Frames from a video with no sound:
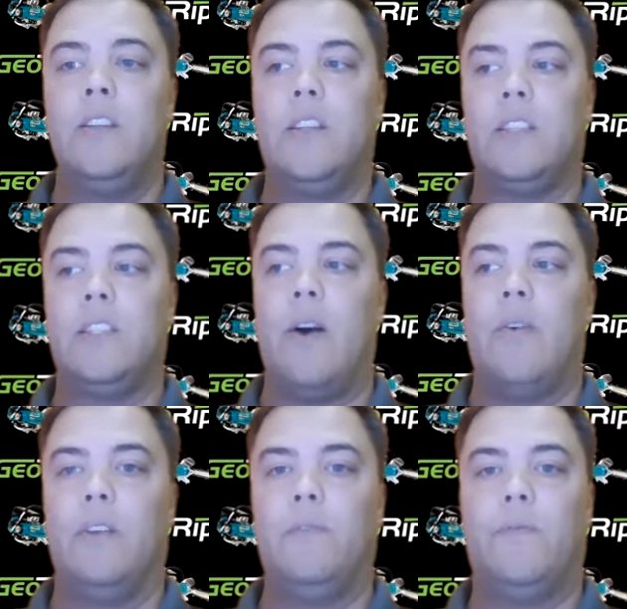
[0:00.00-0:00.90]
just
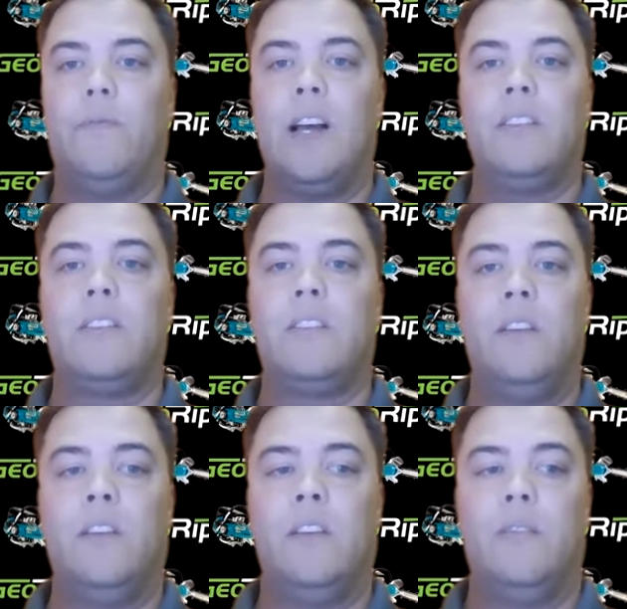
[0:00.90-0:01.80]
out of us
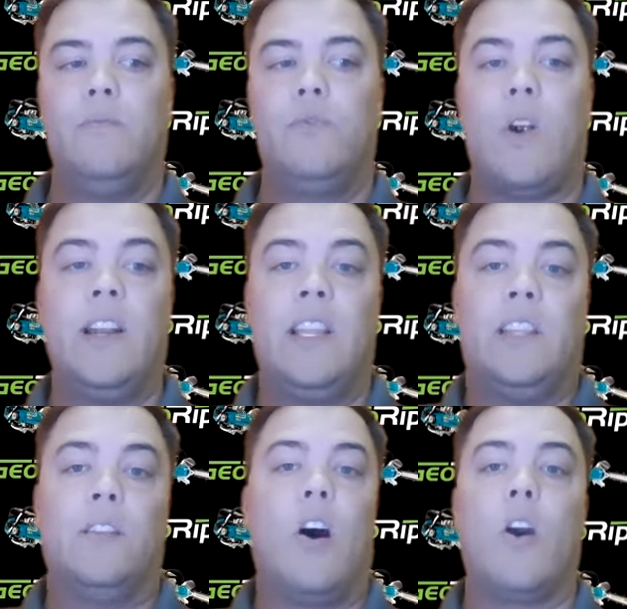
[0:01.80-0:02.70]
trying to
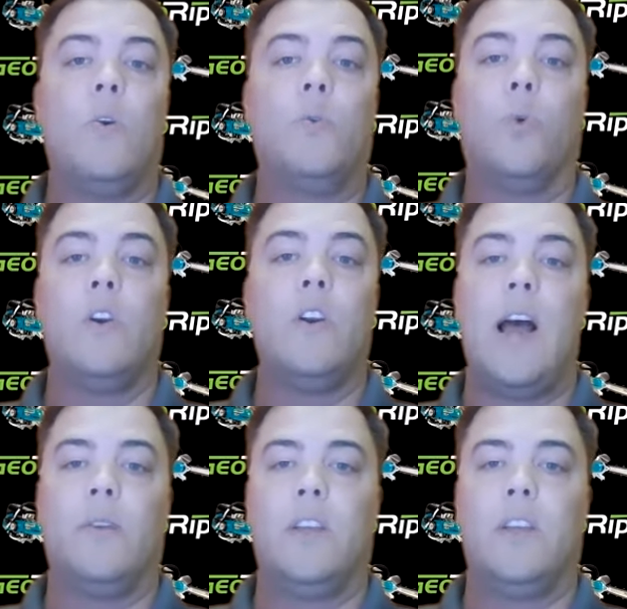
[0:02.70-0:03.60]
get our own word
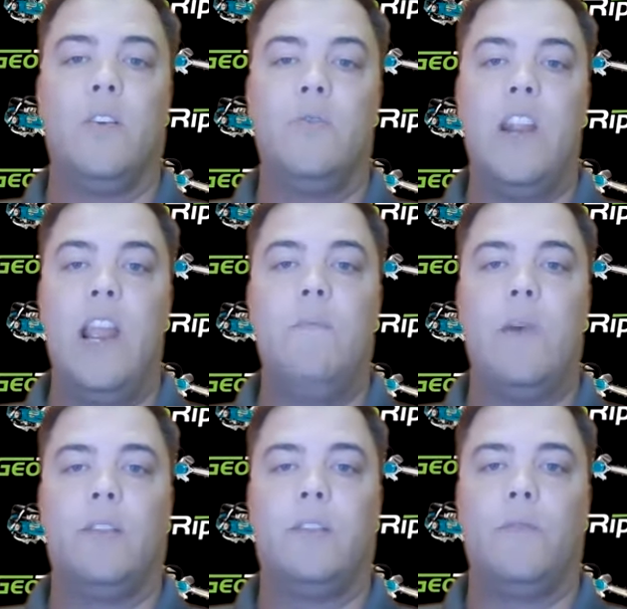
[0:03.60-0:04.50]
out there, our own name
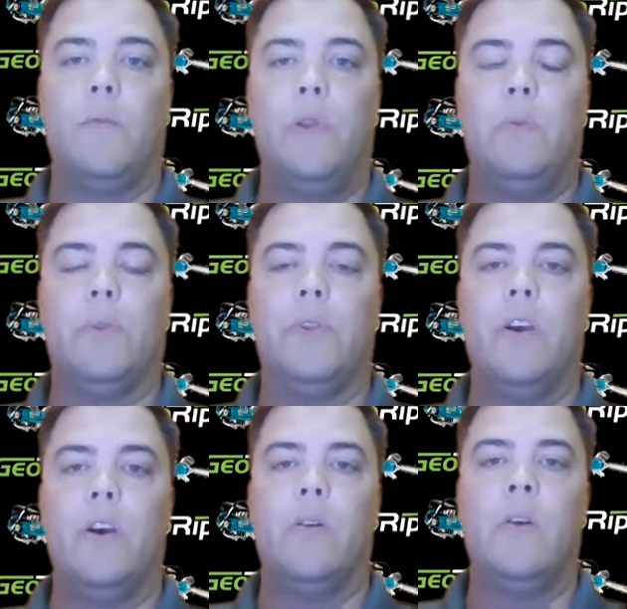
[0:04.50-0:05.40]
out there for people to
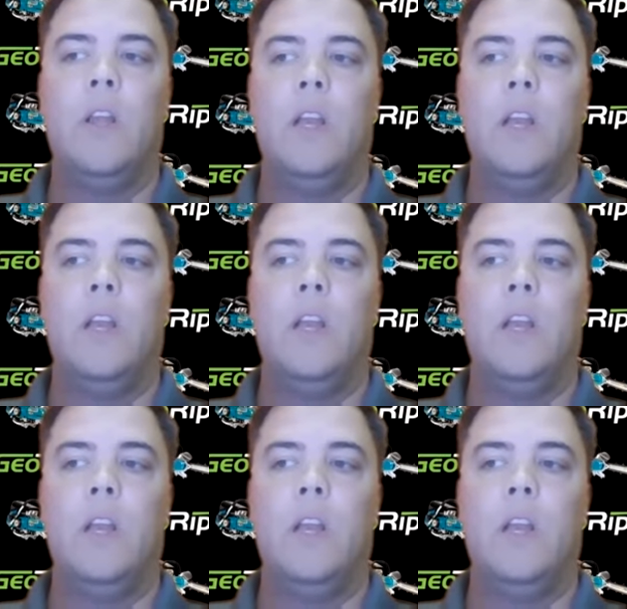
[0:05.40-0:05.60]
know.